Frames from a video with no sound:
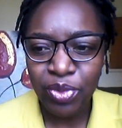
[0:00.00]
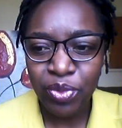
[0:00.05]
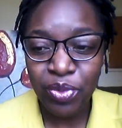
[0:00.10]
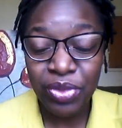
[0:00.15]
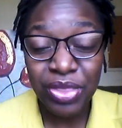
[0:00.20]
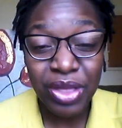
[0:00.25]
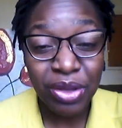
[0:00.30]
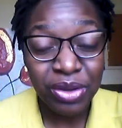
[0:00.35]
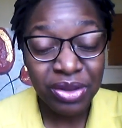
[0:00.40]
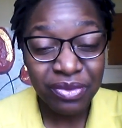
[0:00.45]

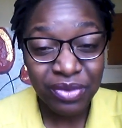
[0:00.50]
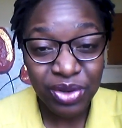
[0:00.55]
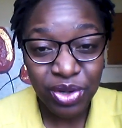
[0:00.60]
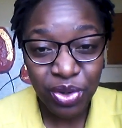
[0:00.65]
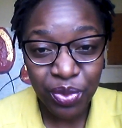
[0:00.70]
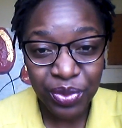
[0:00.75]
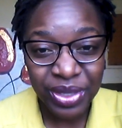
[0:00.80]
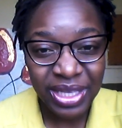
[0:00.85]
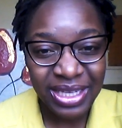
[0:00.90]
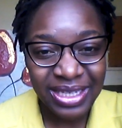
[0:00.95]
without even
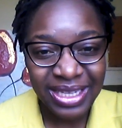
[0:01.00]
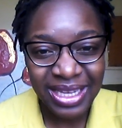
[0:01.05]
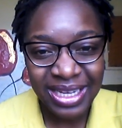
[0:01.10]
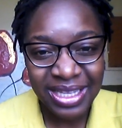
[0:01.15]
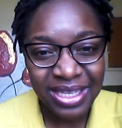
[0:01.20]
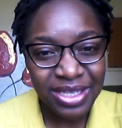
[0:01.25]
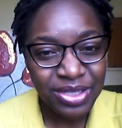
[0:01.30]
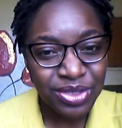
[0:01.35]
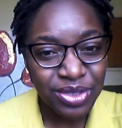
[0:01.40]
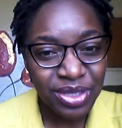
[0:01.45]
knowing it,
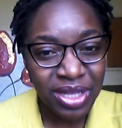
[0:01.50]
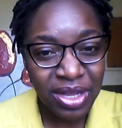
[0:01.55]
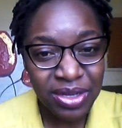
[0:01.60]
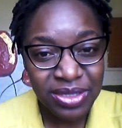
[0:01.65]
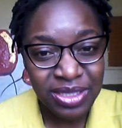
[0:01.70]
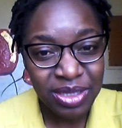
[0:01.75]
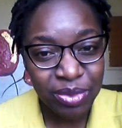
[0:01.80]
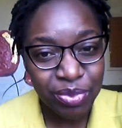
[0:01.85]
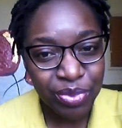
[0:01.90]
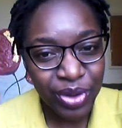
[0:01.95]
getting into
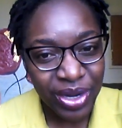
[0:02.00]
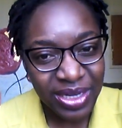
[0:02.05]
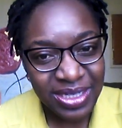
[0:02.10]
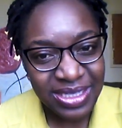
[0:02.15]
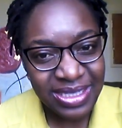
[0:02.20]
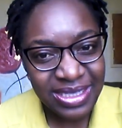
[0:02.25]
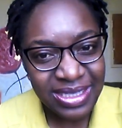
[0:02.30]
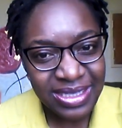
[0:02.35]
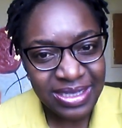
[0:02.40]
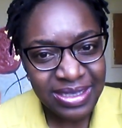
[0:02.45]
cultic
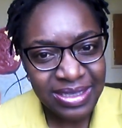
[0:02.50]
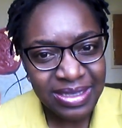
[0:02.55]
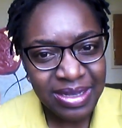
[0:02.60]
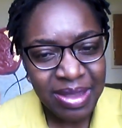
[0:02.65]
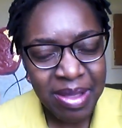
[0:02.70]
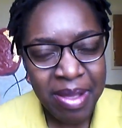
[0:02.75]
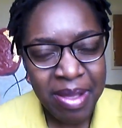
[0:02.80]
practices.